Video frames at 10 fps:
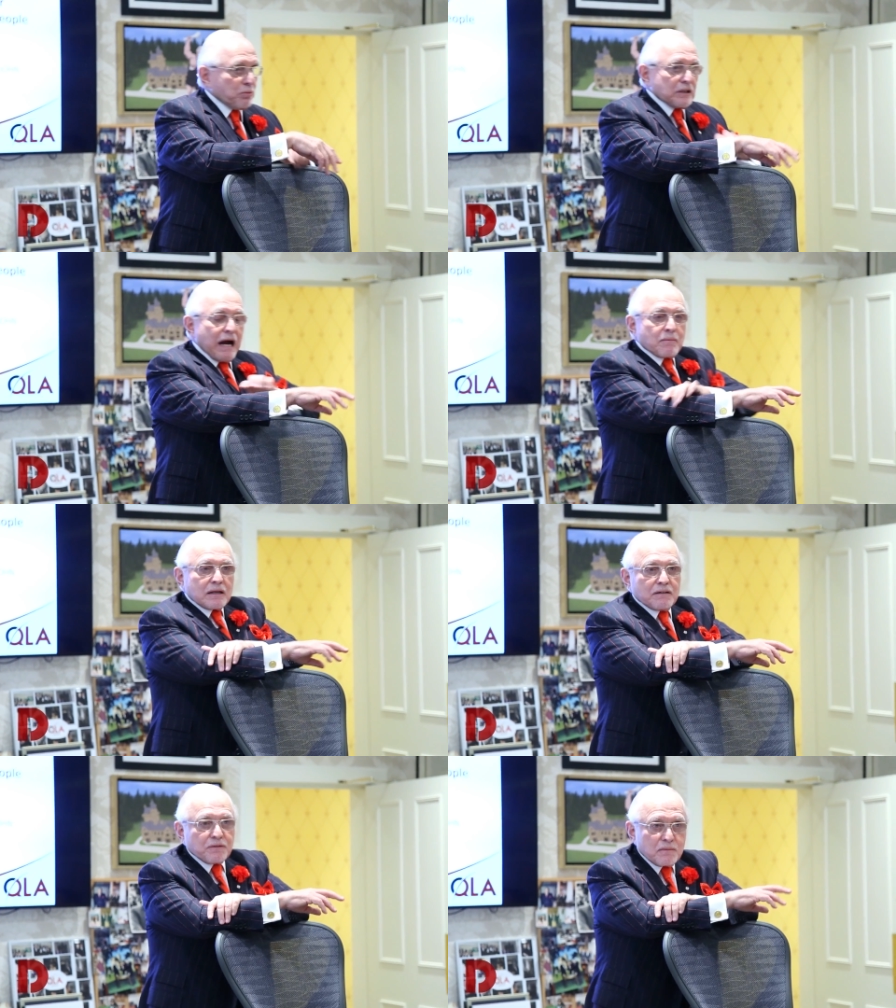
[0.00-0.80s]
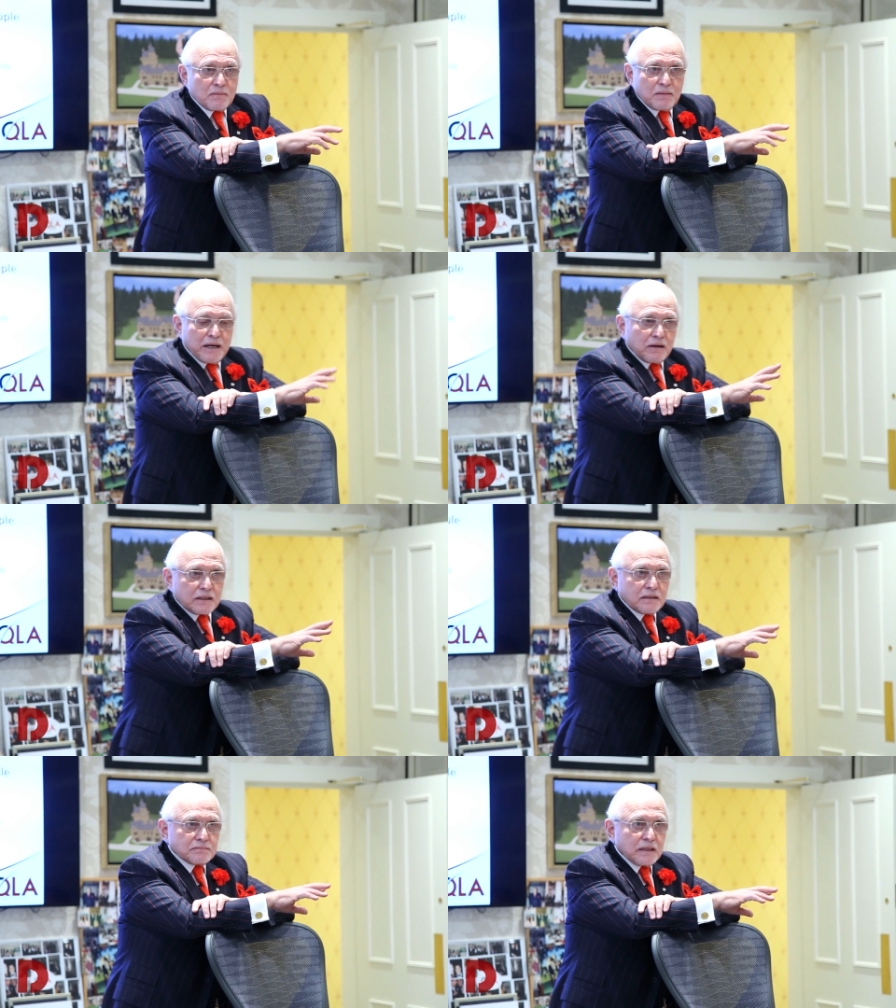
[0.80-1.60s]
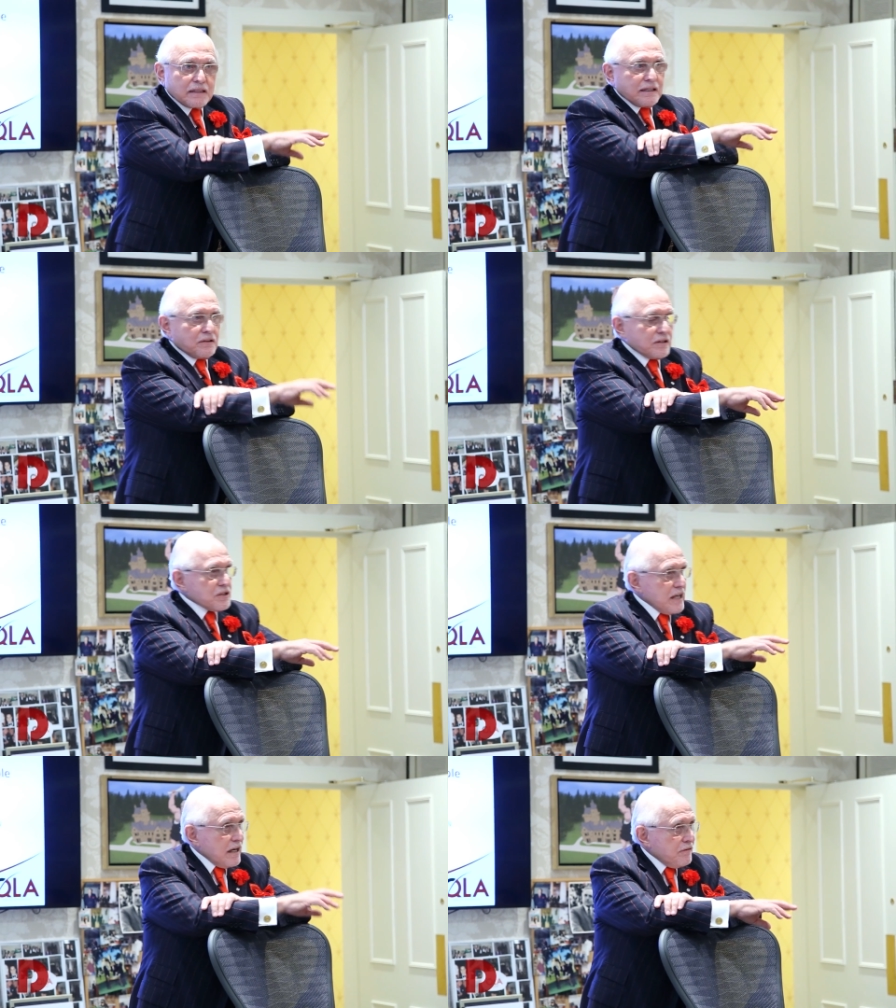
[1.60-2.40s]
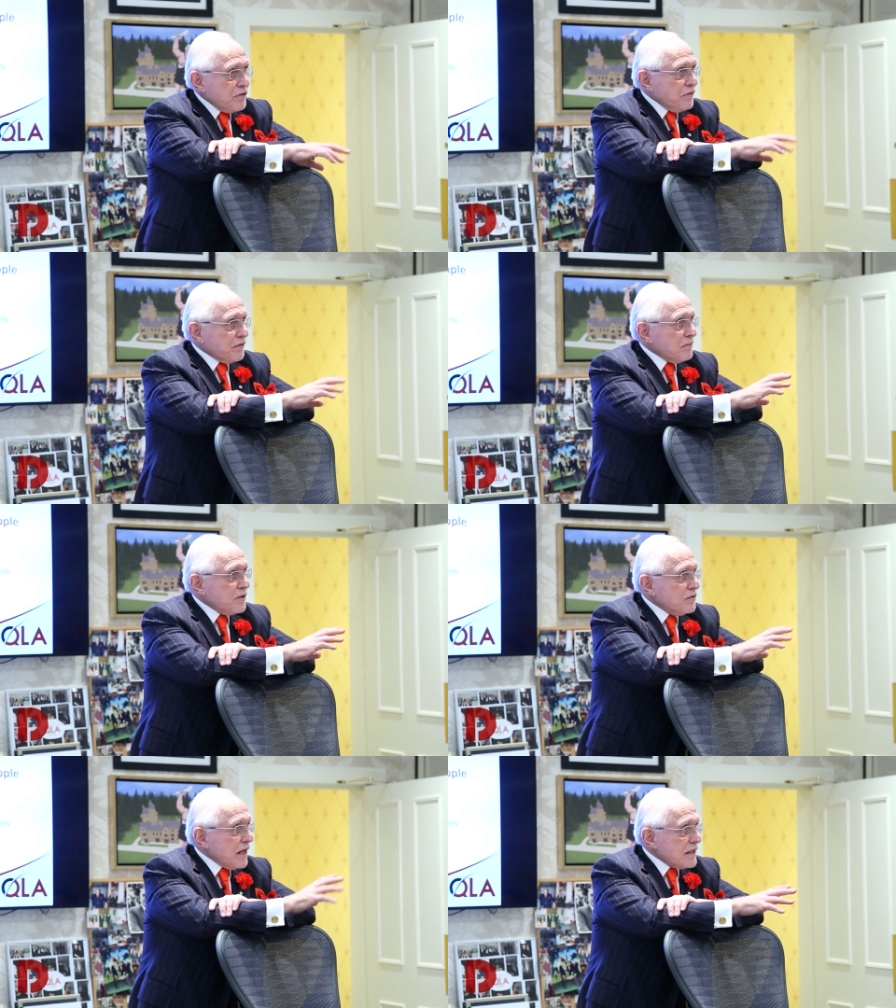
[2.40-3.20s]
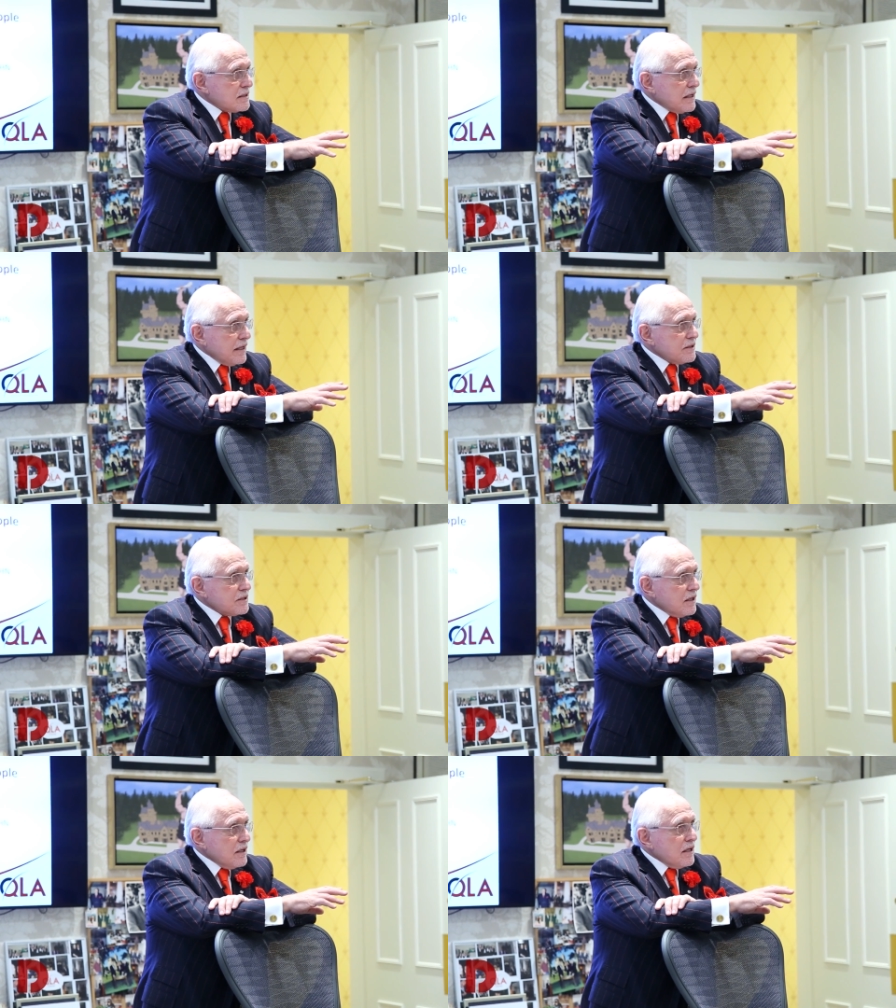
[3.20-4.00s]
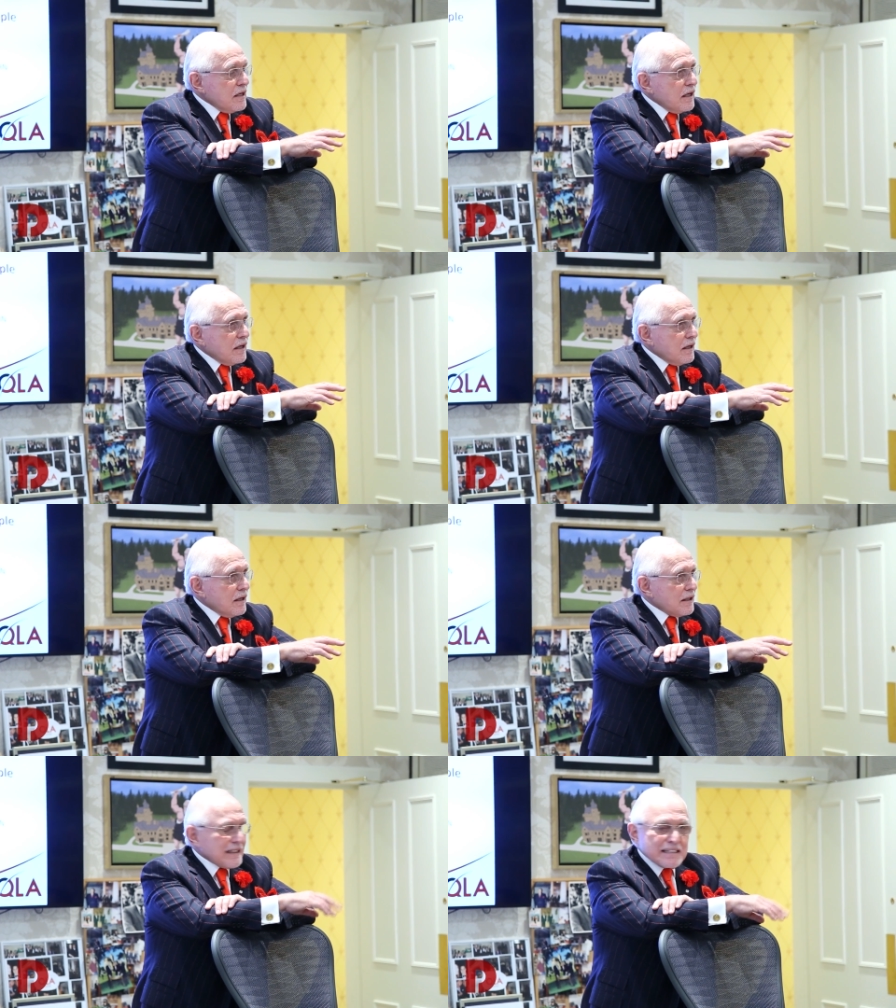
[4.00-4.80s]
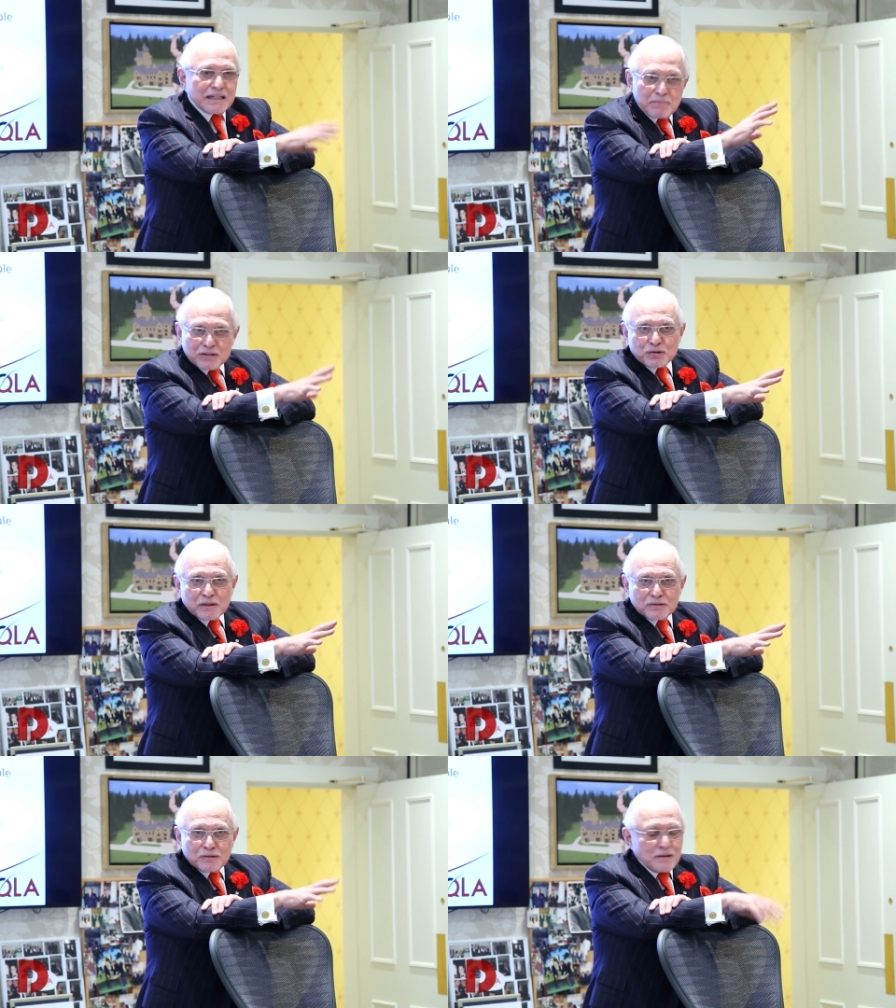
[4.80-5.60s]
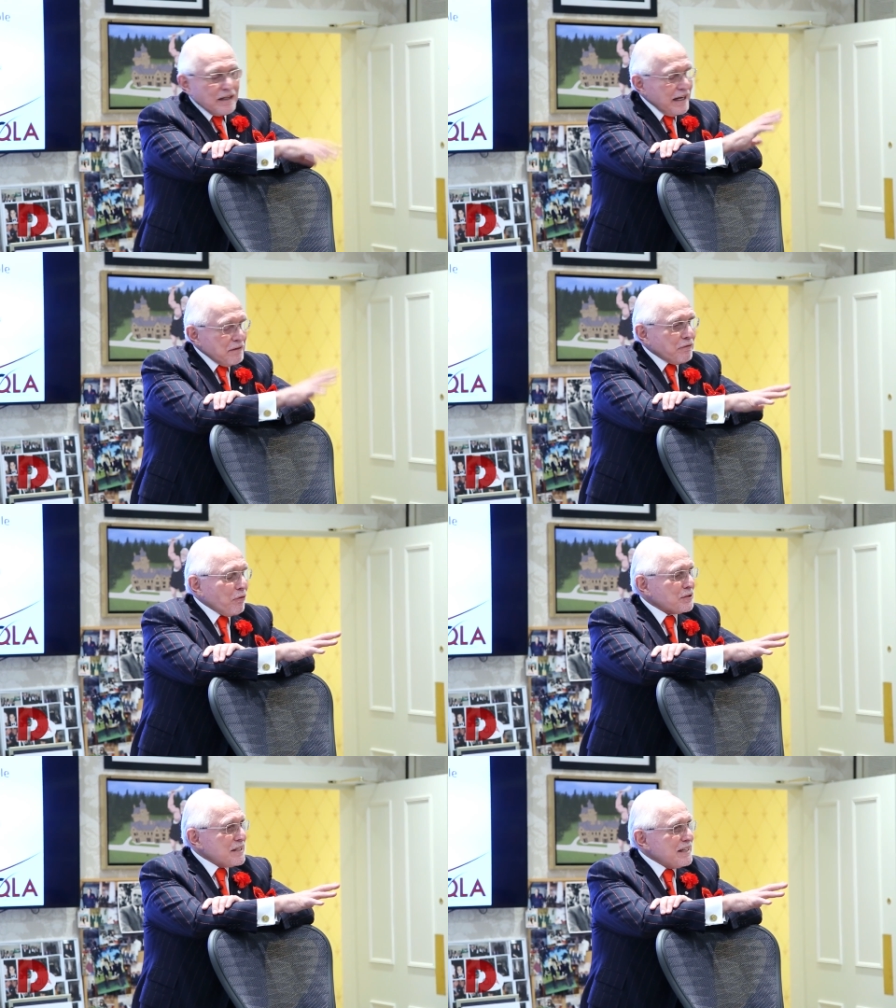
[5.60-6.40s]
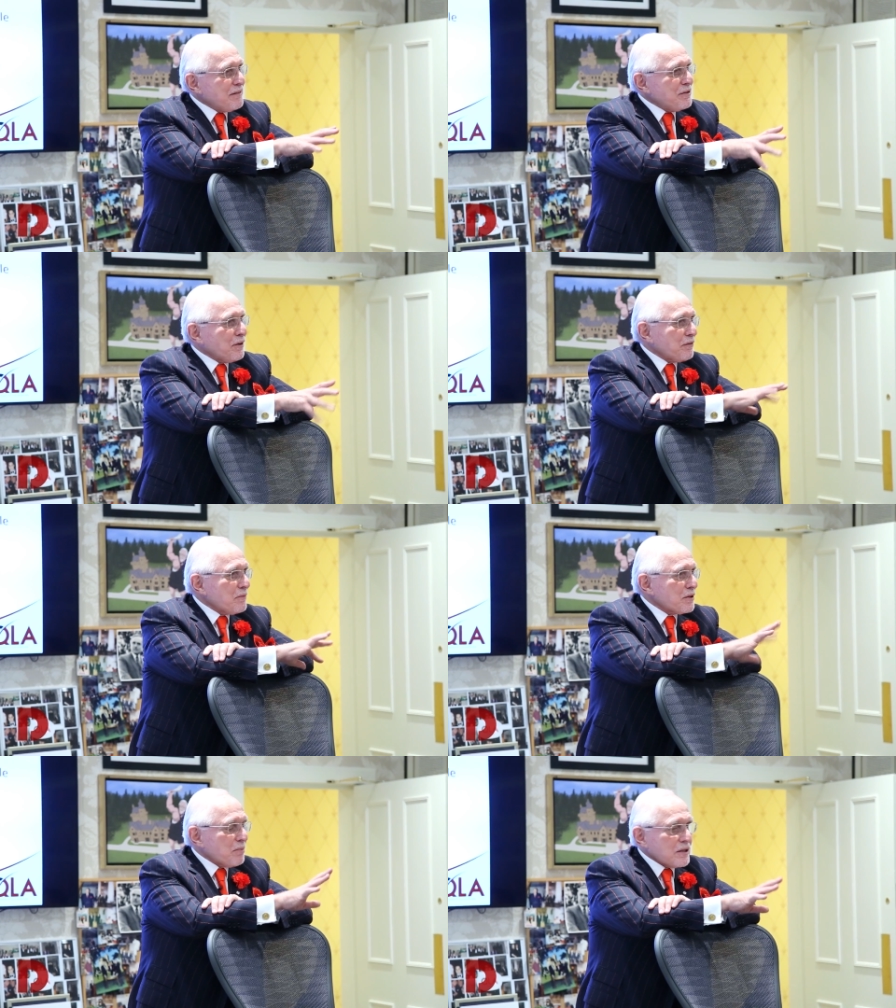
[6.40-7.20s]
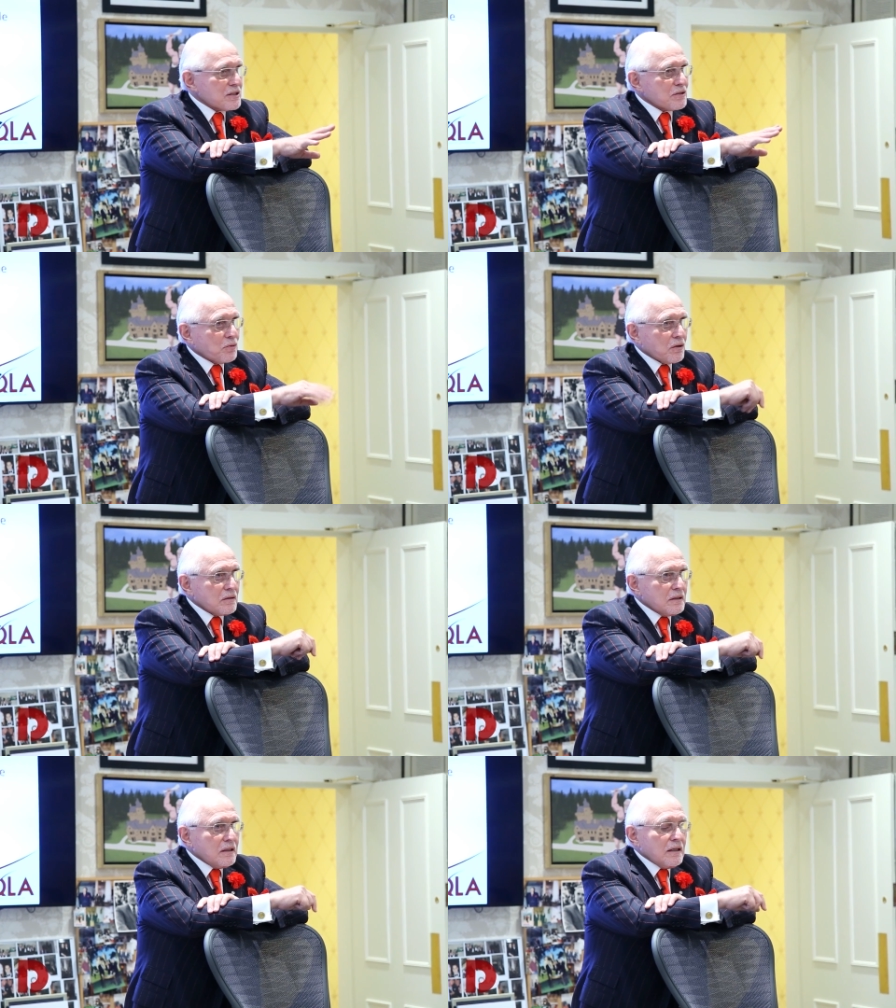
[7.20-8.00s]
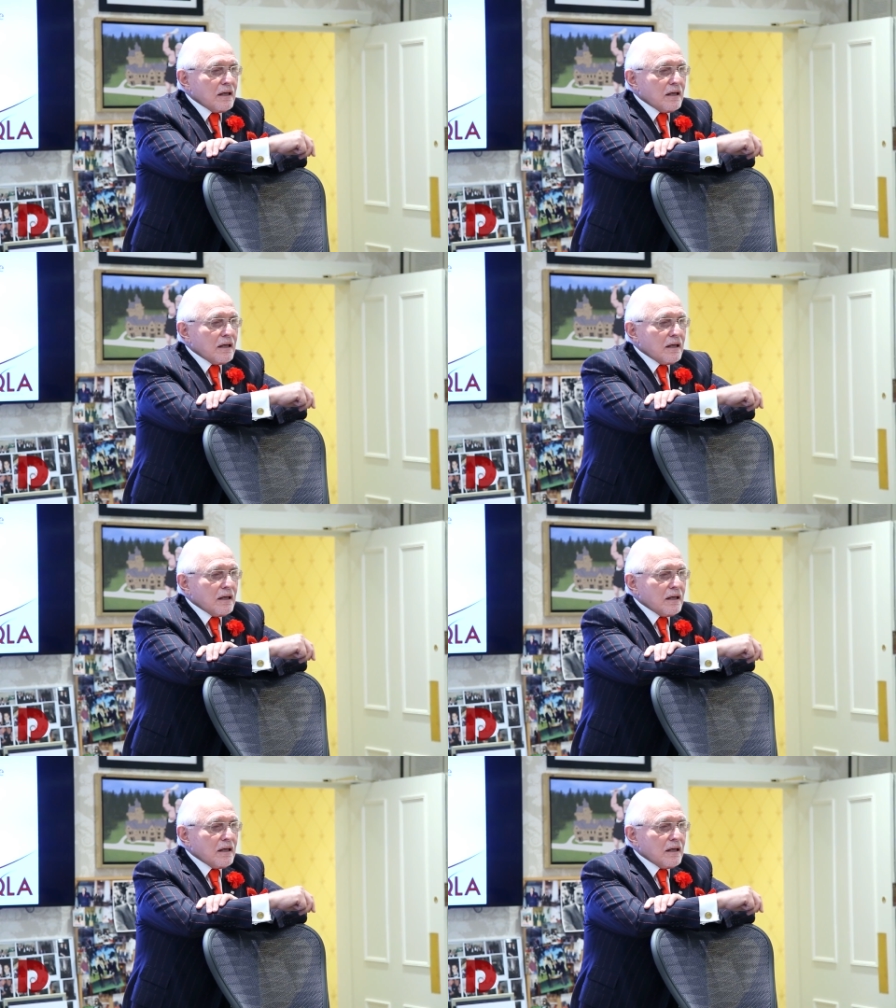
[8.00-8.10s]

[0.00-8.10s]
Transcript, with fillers: predominantly from America. I think there's ten of you from the United States, uh, at least admit to it, and fourteen of you are from other parts of the world.